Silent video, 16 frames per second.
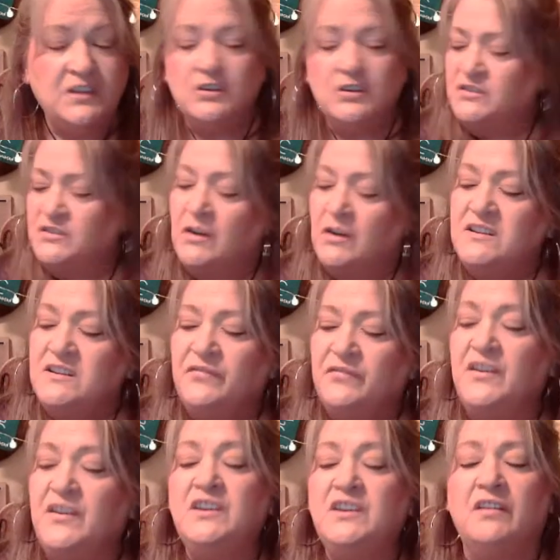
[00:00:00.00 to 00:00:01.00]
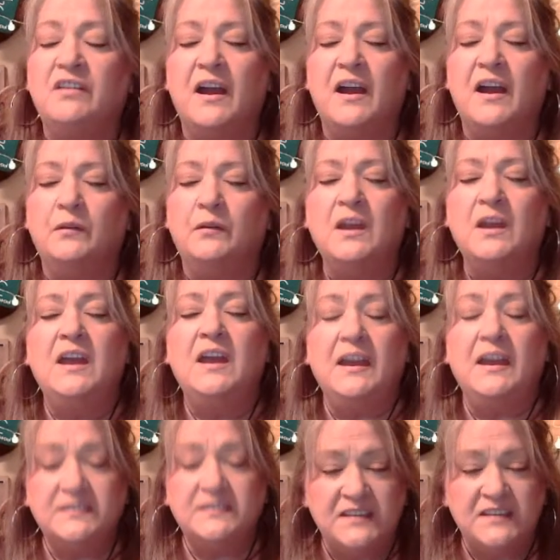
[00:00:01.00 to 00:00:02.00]
You're starting to figure out
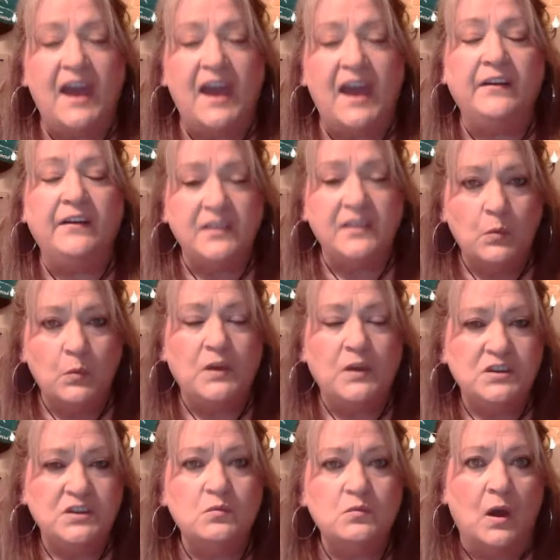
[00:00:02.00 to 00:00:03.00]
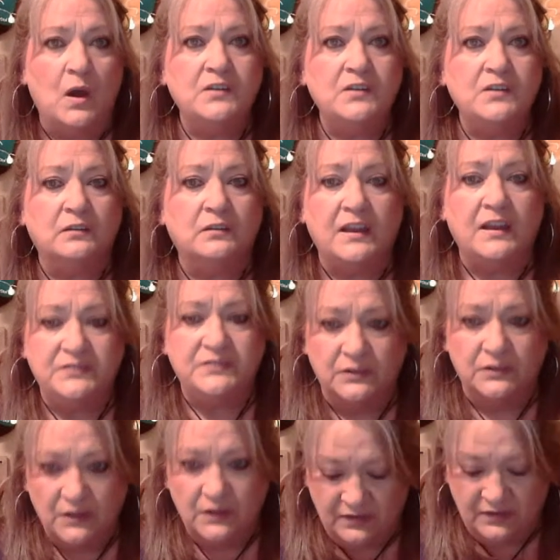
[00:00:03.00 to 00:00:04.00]
exactly what you want your life to
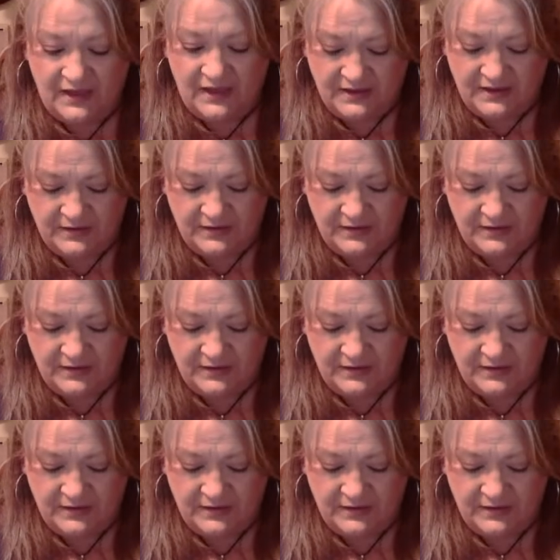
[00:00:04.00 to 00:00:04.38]
look like.